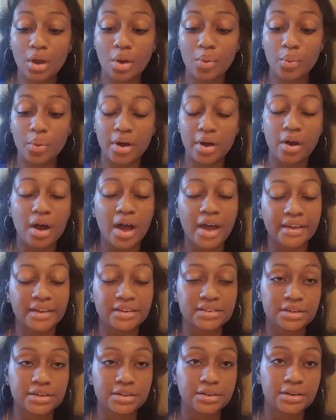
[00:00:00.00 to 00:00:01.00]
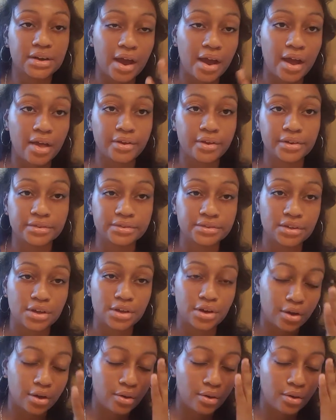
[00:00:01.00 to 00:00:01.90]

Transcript: Well, I can tell you now, there's,